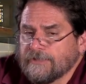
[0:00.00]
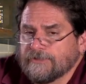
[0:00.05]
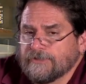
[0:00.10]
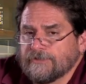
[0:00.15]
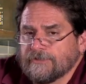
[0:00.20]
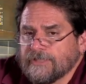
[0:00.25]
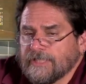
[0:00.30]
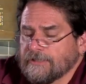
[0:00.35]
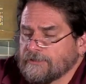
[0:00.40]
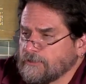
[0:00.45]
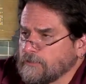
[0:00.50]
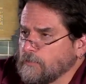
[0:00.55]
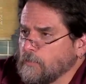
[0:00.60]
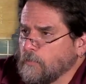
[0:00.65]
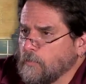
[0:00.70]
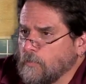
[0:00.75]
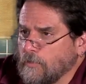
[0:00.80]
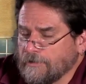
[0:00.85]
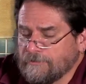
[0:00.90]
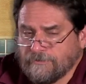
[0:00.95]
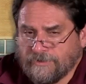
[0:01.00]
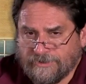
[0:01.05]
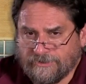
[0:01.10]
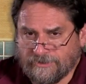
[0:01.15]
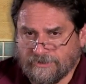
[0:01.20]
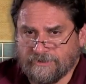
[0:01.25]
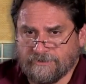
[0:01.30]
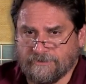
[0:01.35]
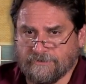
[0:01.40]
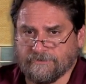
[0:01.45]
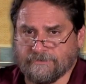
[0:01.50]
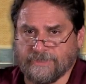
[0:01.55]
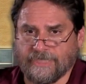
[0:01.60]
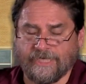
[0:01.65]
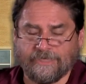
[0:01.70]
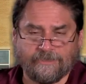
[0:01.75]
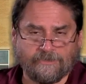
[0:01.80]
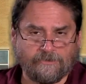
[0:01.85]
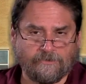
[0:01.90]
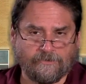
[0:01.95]
So that's one reason
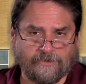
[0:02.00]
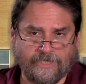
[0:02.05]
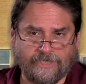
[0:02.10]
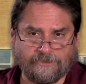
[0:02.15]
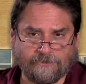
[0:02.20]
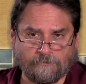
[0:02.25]
to do that.